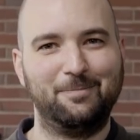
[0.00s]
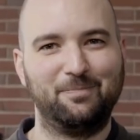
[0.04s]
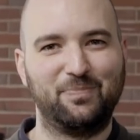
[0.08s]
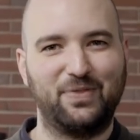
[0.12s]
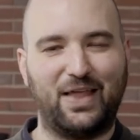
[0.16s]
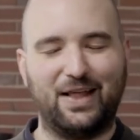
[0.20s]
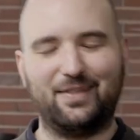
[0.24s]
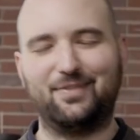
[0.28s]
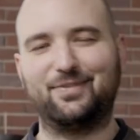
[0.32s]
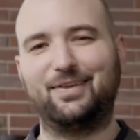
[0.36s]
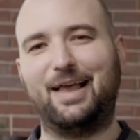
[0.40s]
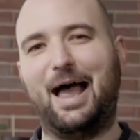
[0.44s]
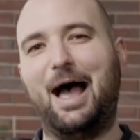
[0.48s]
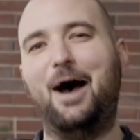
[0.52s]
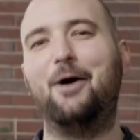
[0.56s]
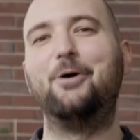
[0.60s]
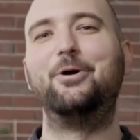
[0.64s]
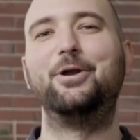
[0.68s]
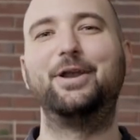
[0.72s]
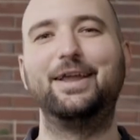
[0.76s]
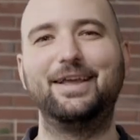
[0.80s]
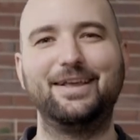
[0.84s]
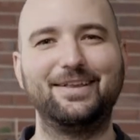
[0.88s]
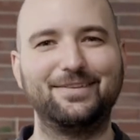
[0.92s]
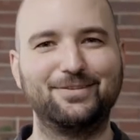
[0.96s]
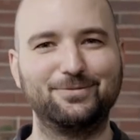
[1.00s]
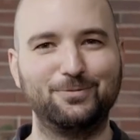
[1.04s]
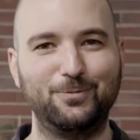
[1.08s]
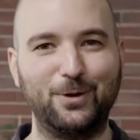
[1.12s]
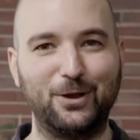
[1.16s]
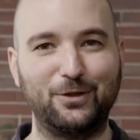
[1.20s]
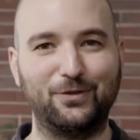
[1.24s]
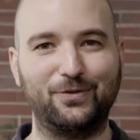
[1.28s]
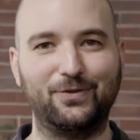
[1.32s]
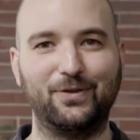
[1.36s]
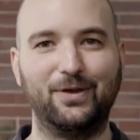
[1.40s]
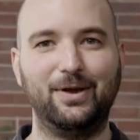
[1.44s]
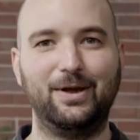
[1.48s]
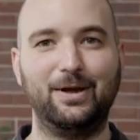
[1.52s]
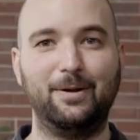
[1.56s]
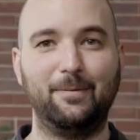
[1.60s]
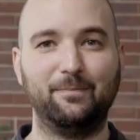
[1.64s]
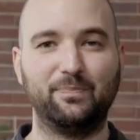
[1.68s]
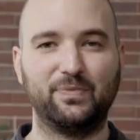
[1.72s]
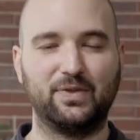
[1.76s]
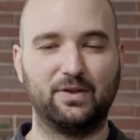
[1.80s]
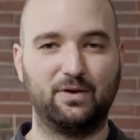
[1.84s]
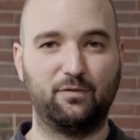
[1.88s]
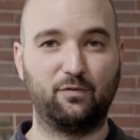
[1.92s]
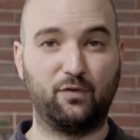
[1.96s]
That's how it is with
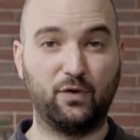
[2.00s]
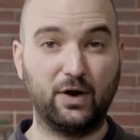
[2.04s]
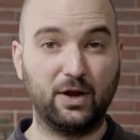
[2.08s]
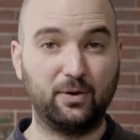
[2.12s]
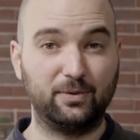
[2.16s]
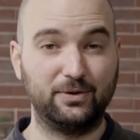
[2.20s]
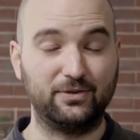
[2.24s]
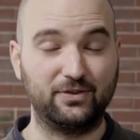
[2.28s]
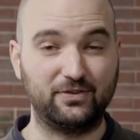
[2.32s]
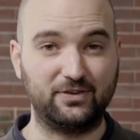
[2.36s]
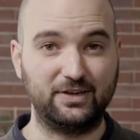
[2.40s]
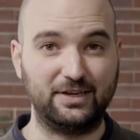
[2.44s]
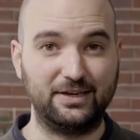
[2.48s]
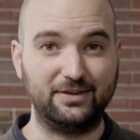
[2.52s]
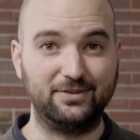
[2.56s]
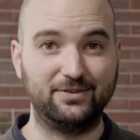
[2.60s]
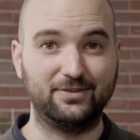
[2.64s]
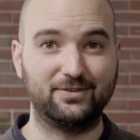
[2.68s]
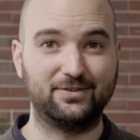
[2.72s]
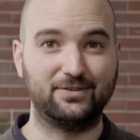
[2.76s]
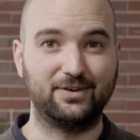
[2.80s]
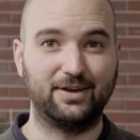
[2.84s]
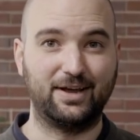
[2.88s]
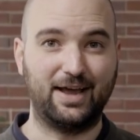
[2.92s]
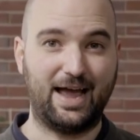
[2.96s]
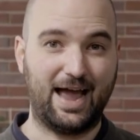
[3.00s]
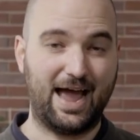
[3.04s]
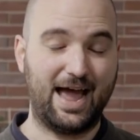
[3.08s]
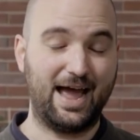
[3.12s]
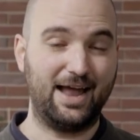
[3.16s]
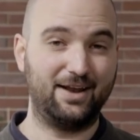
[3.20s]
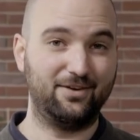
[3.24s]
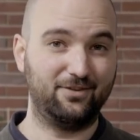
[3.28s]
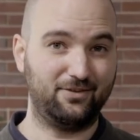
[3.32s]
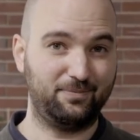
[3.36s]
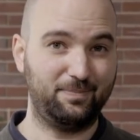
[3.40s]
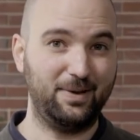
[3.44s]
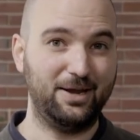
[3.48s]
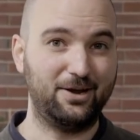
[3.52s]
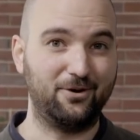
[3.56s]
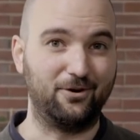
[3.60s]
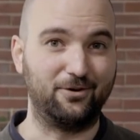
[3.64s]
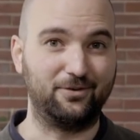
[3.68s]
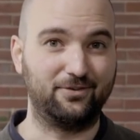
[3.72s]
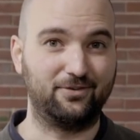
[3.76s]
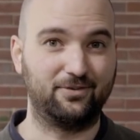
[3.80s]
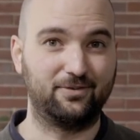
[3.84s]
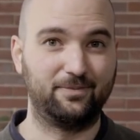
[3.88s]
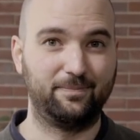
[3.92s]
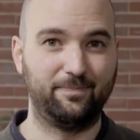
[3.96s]
frequencies and
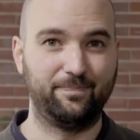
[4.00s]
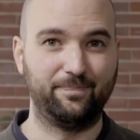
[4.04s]
speakers.